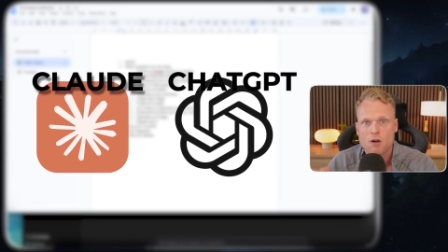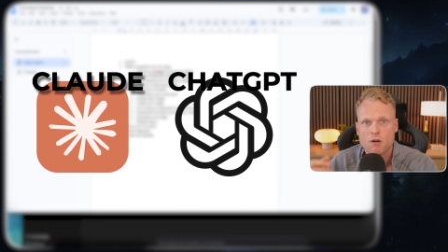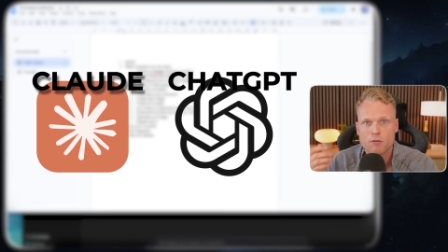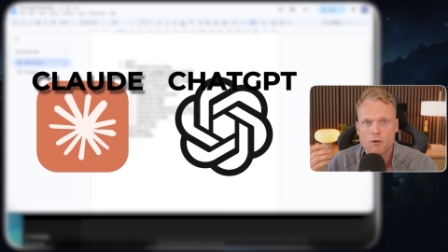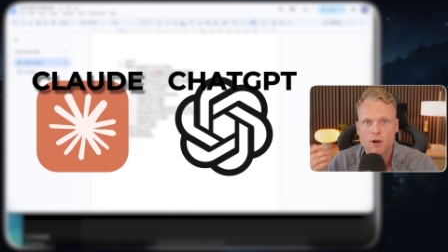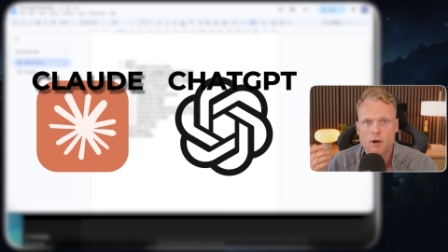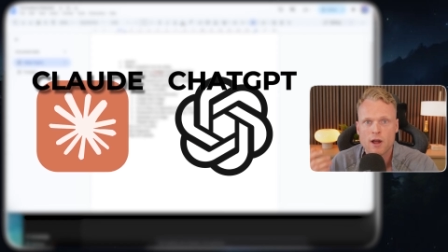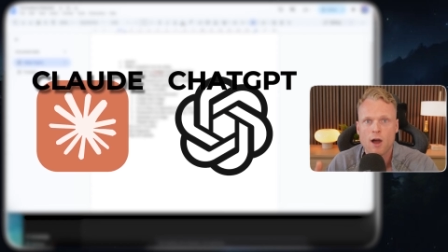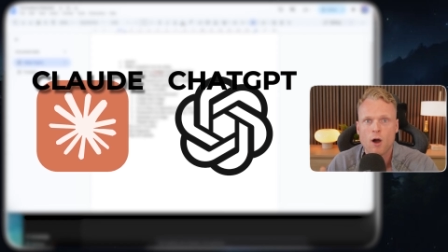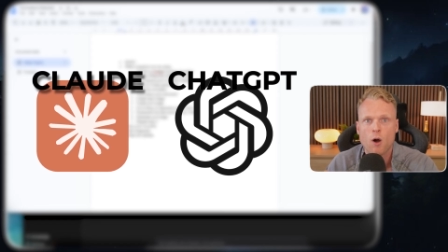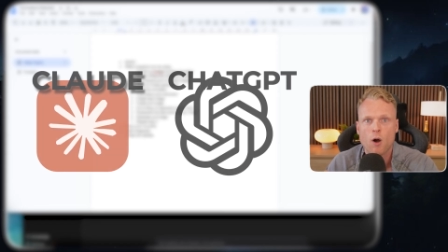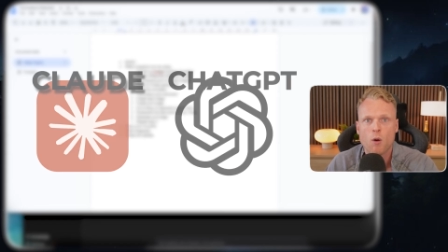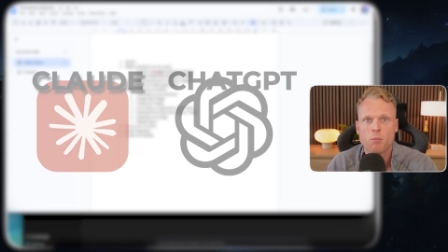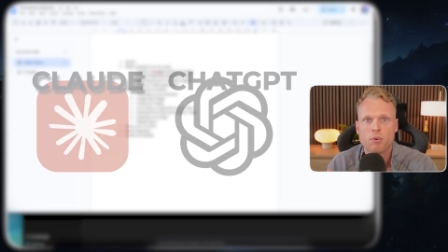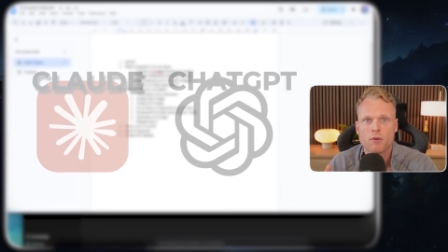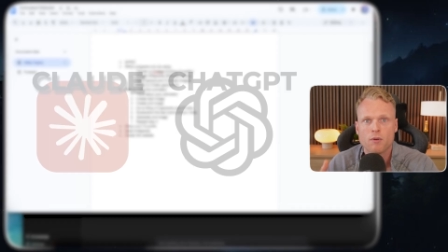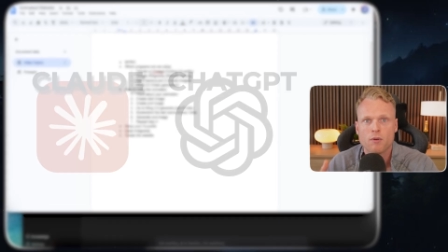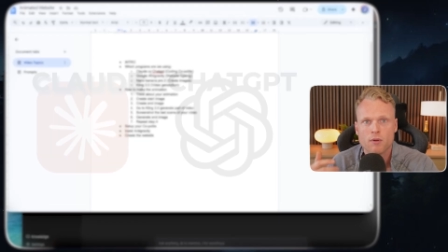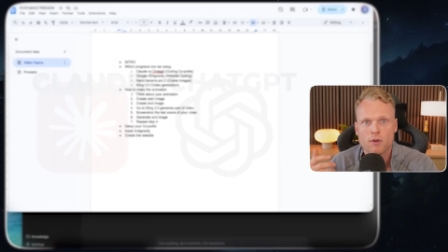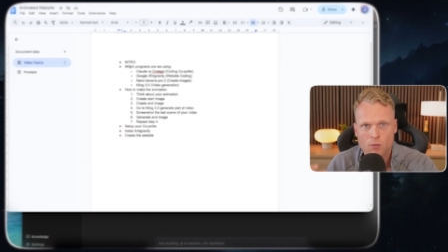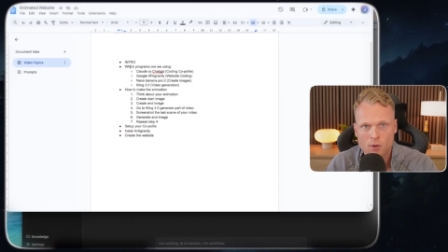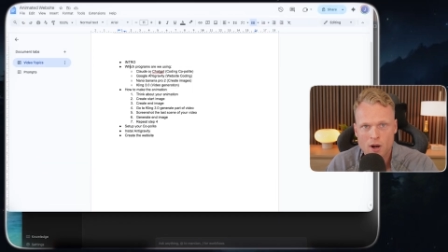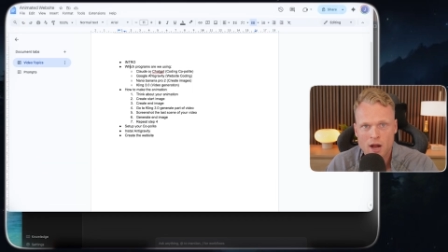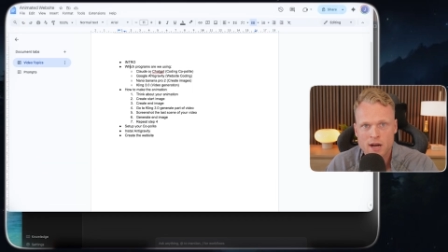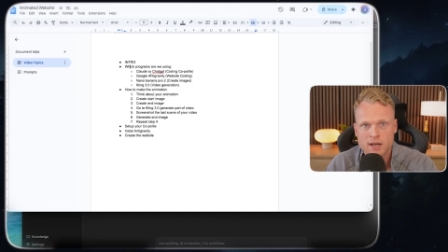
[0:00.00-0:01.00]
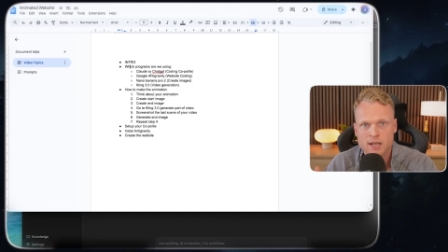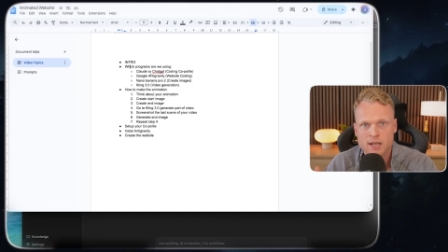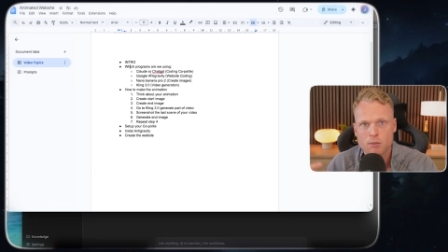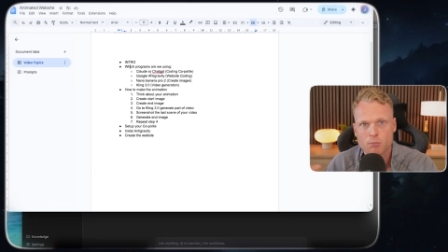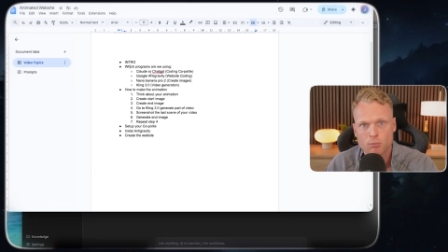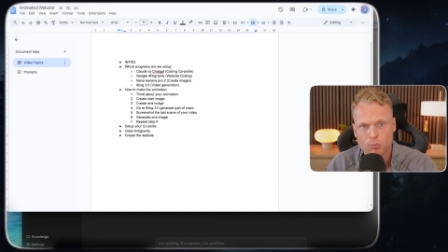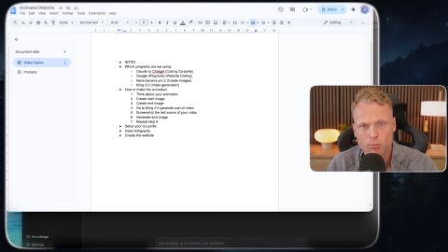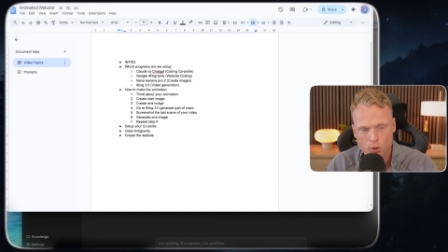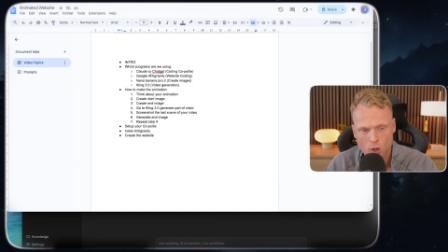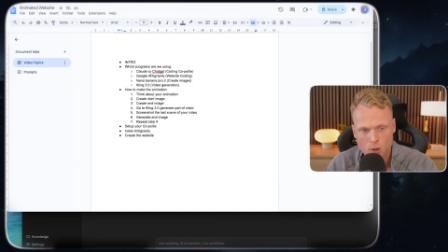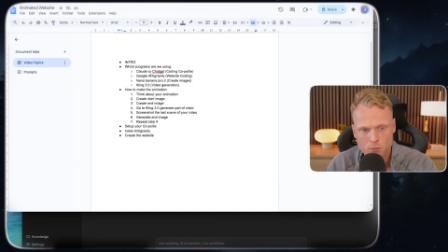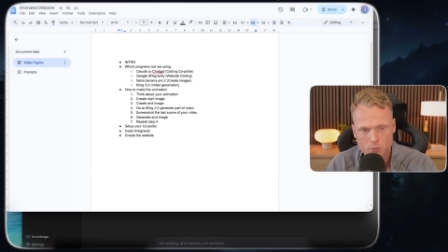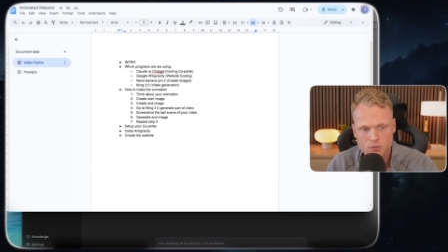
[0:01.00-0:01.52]
for help writing
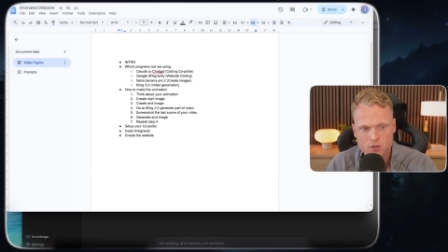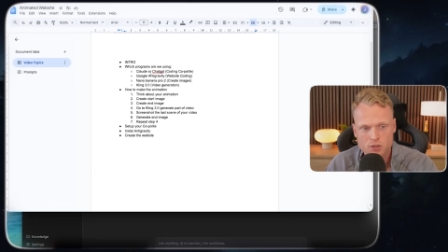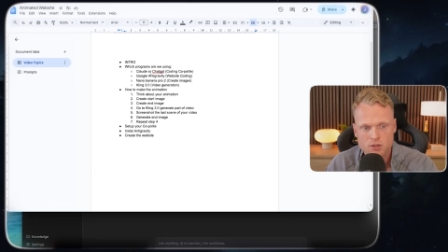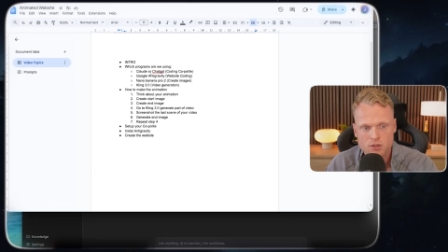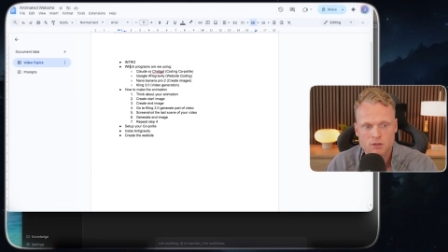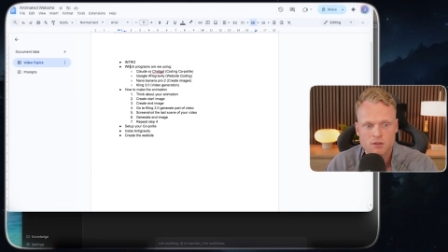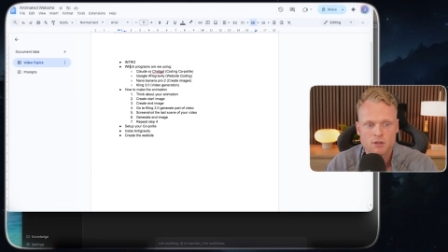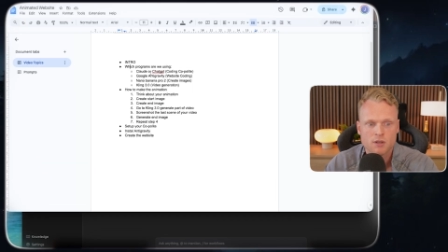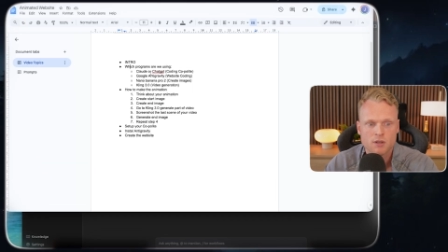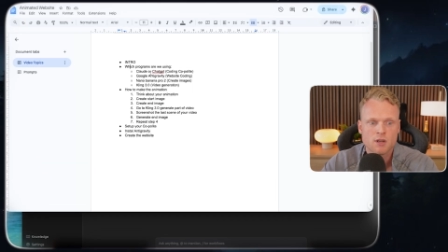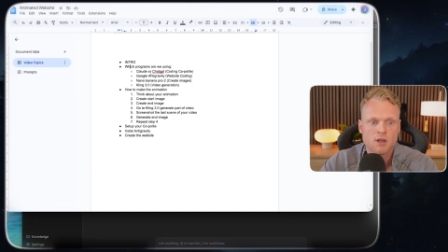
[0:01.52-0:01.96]
prompts.